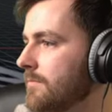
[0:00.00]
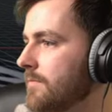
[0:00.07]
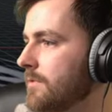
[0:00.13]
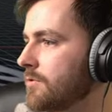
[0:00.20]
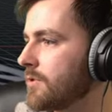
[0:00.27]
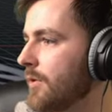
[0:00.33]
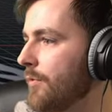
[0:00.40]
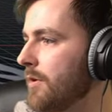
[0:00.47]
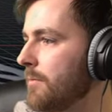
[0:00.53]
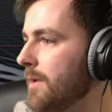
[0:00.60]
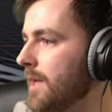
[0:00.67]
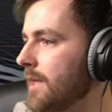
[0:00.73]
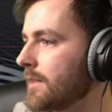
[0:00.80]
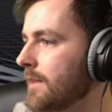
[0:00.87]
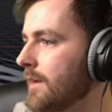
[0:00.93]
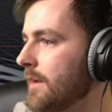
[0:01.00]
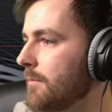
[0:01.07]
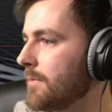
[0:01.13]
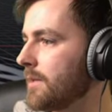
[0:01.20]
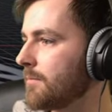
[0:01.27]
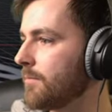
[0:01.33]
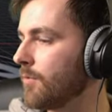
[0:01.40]
So I want to make it a little
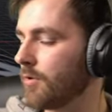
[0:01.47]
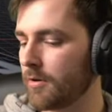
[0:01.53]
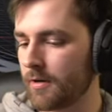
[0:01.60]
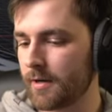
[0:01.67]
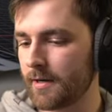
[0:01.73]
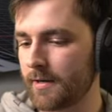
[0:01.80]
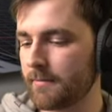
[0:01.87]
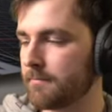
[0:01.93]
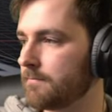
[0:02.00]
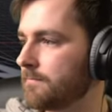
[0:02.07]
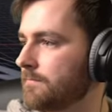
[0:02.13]
bit more. Um,